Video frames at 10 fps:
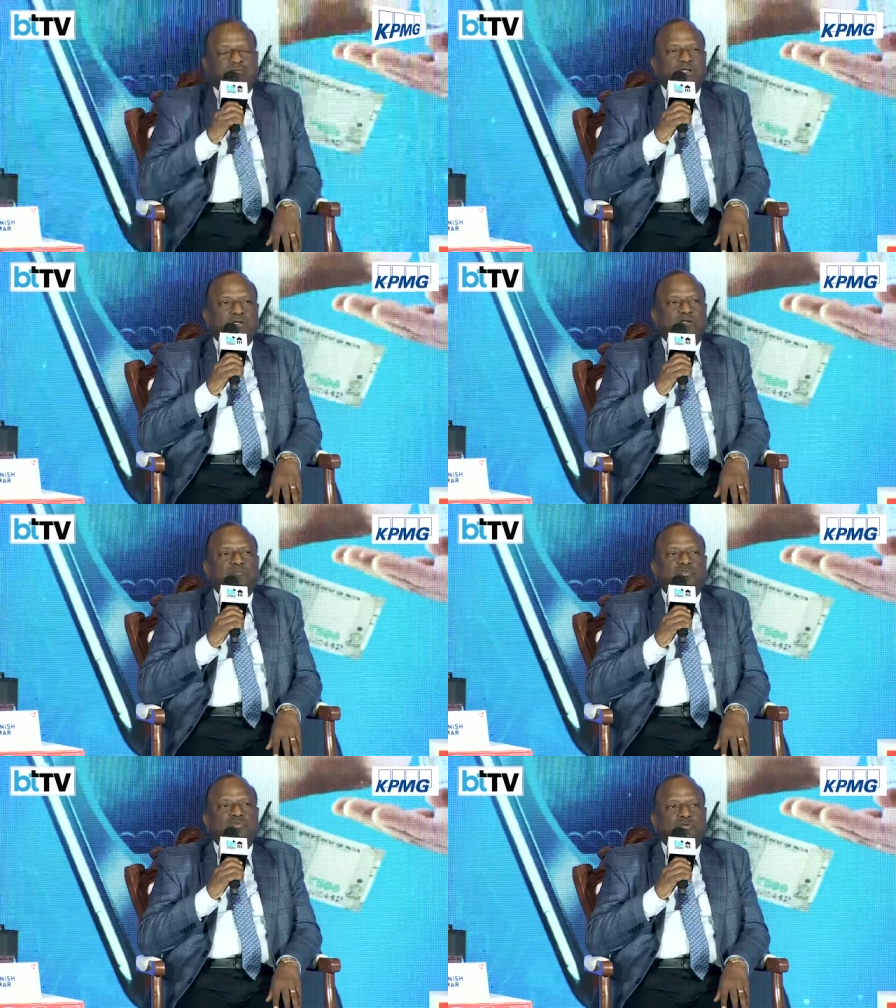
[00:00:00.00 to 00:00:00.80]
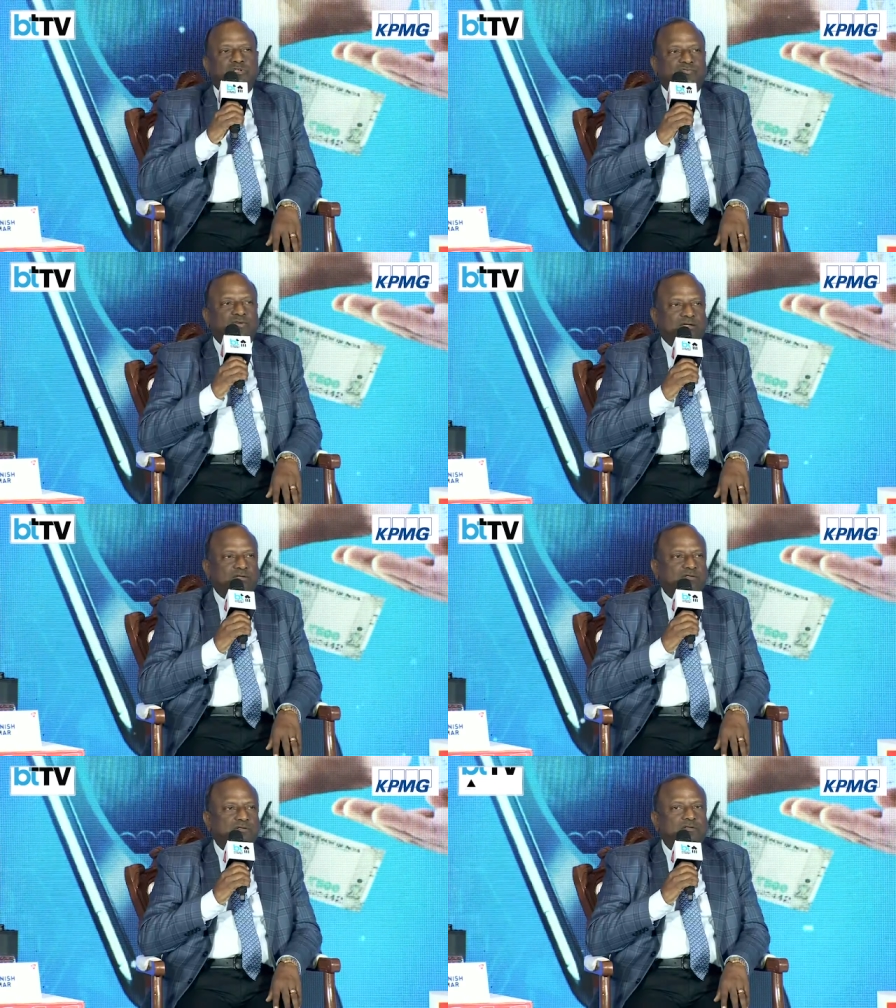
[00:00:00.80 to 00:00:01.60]
when it comes to trust
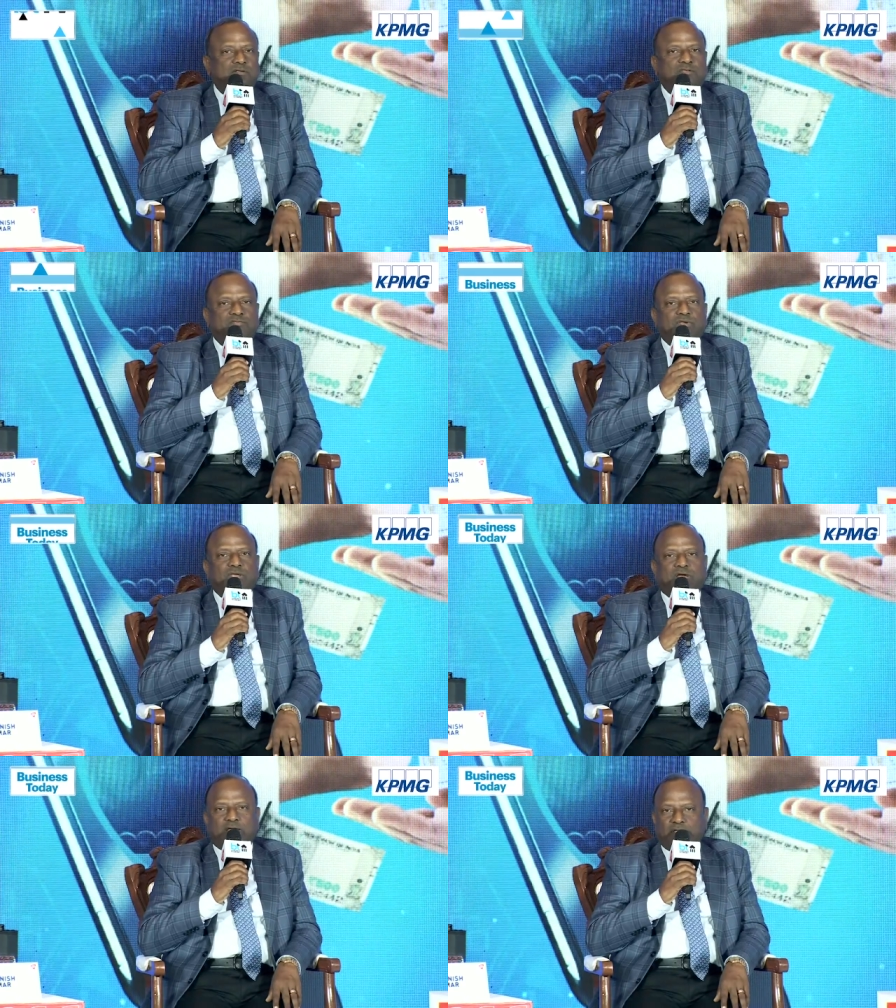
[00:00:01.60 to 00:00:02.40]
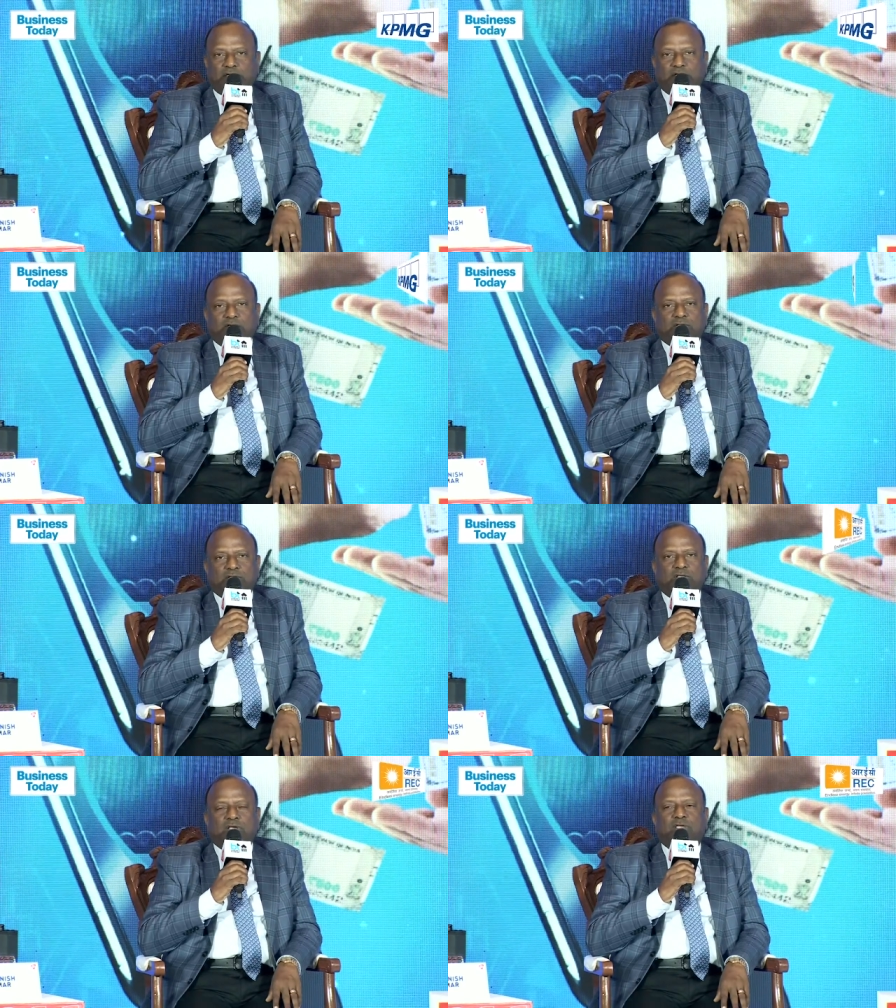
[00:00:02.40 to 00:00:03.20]
factor. It is very high.
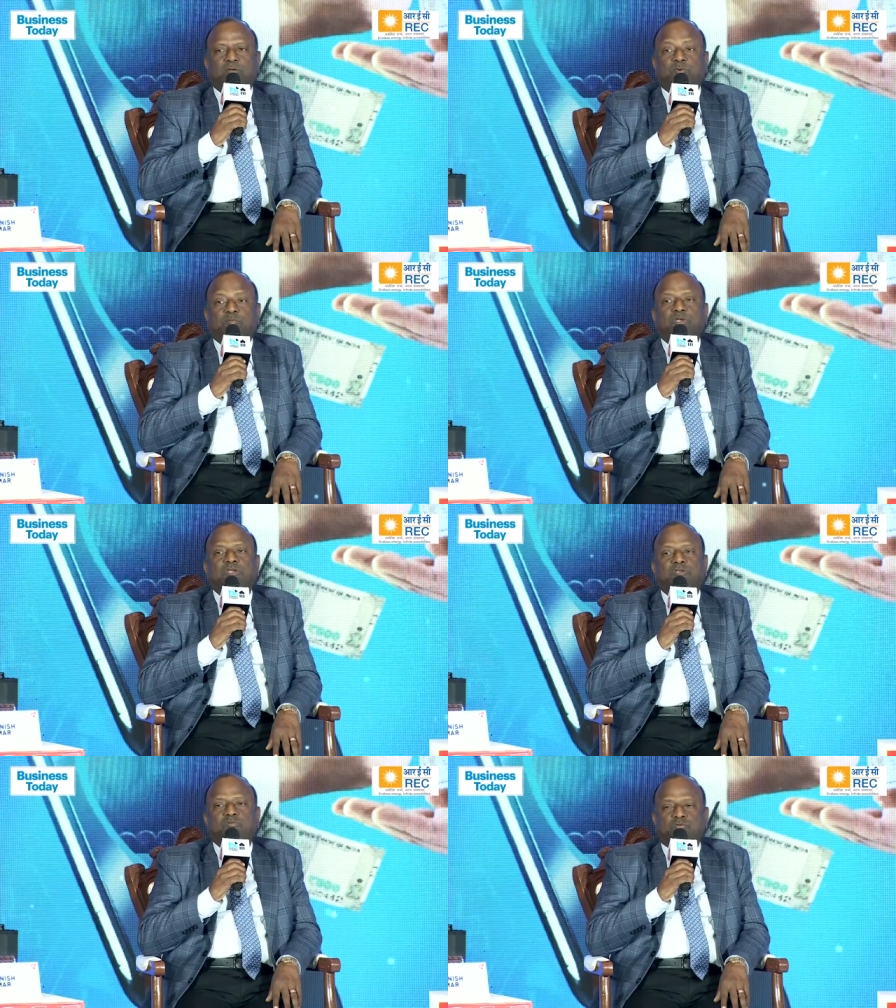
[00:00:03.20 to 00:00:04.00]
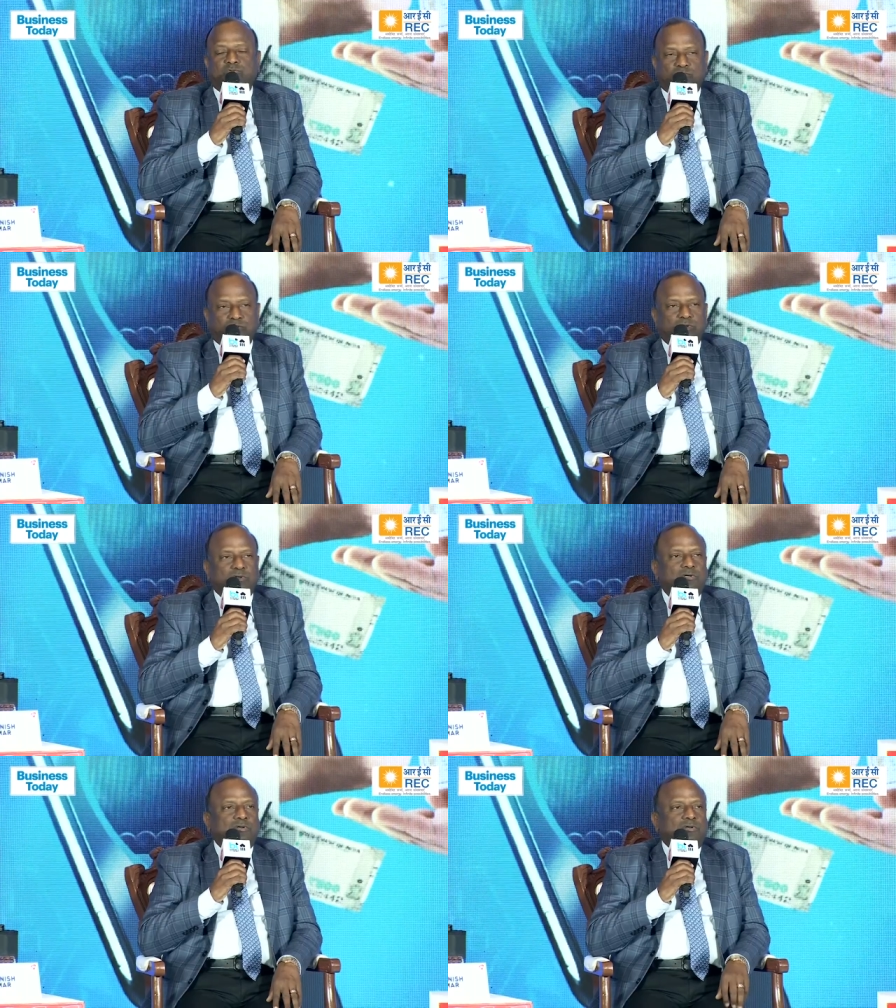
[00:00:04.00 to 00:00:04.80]
Their capability to
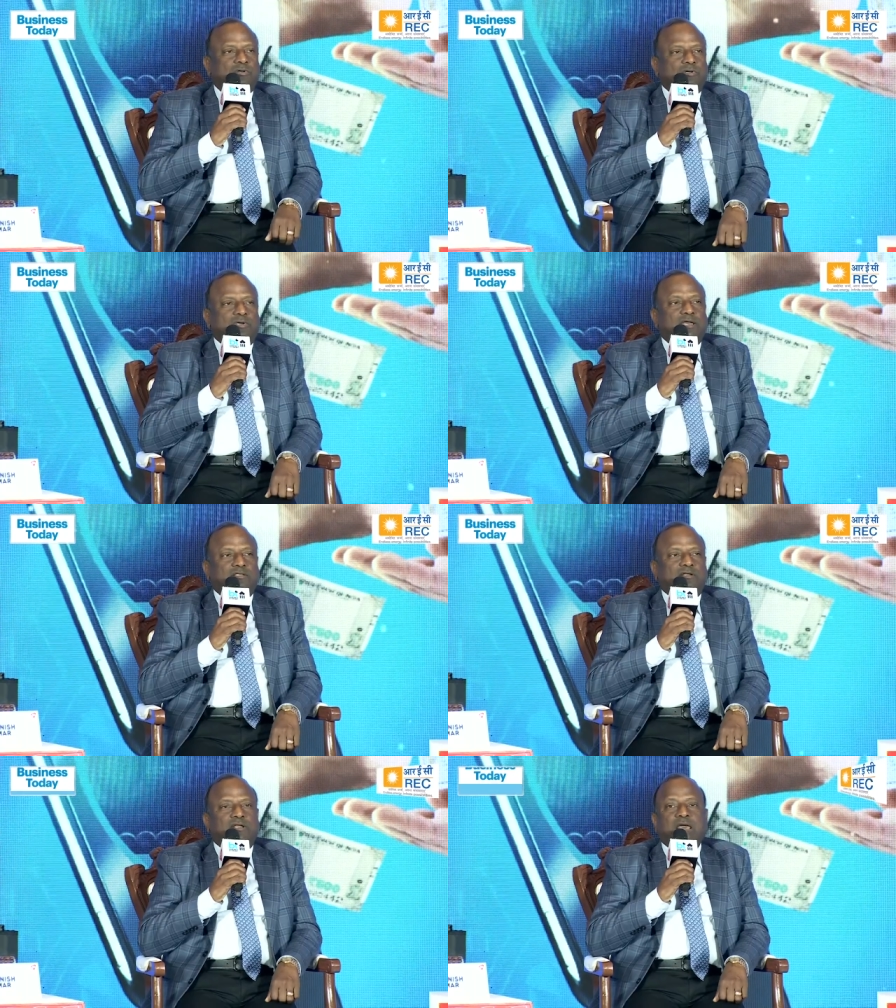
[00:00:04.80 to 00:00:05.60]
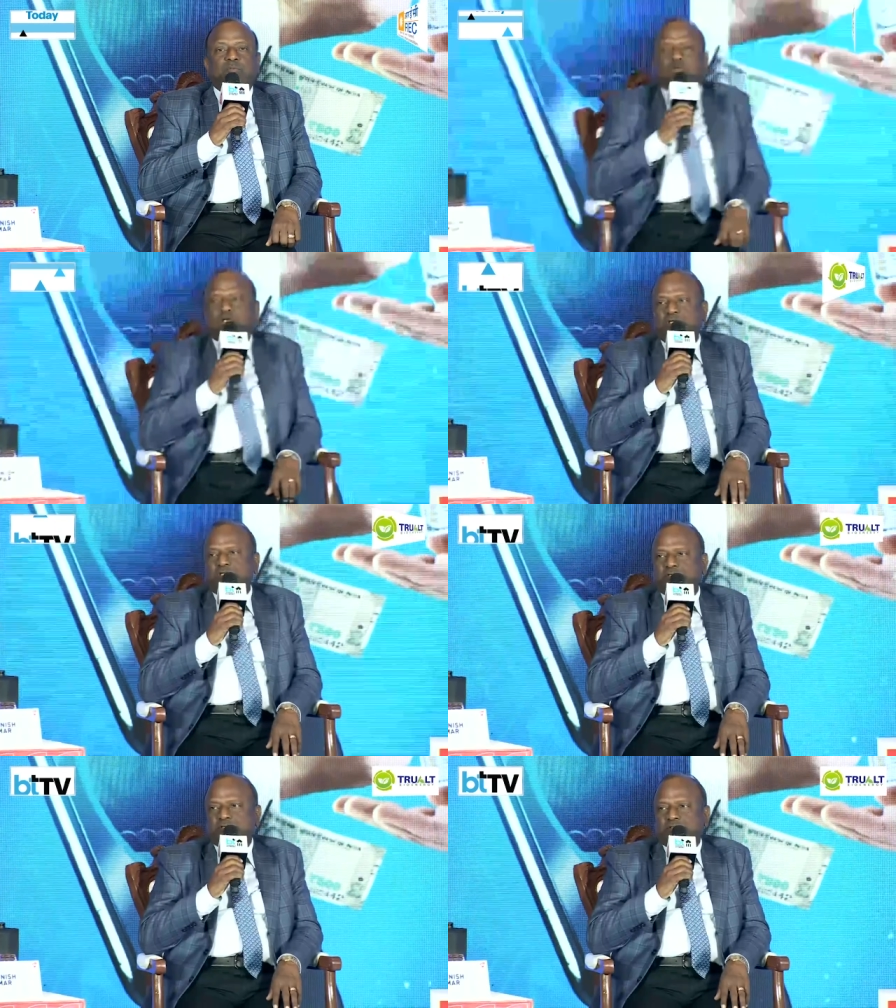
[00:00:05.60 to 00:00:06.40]
gather
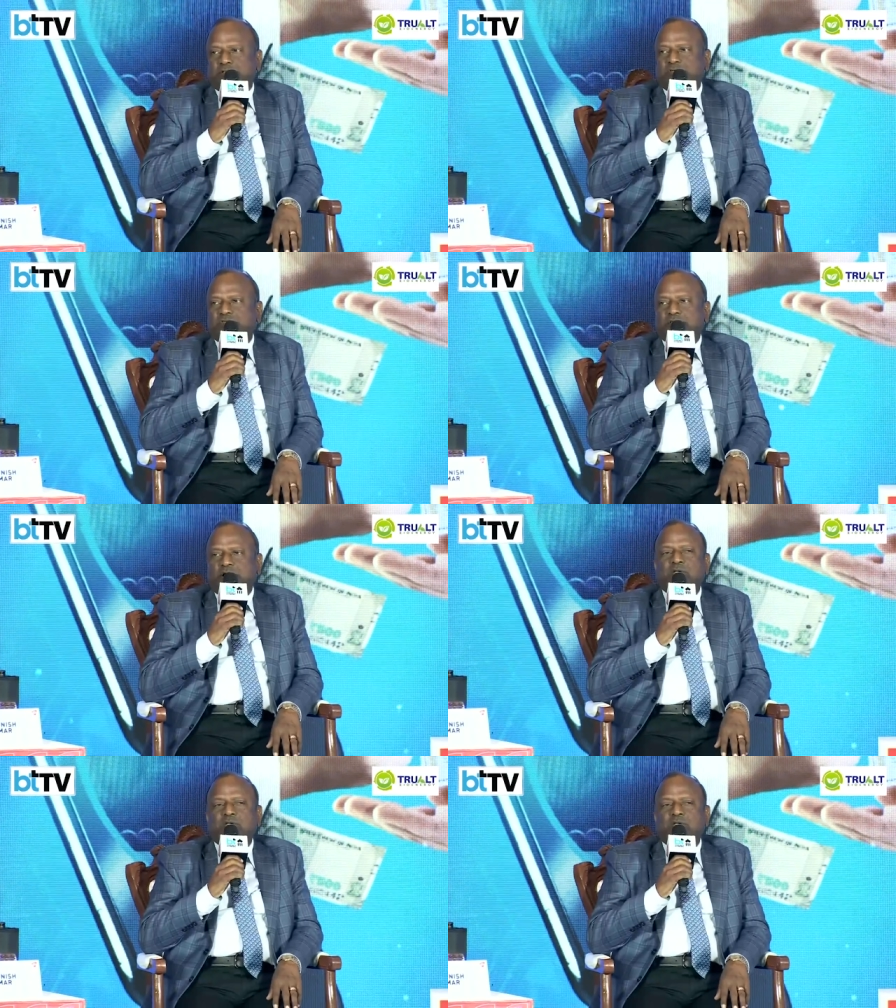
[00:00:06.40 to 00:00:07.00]
liabilities is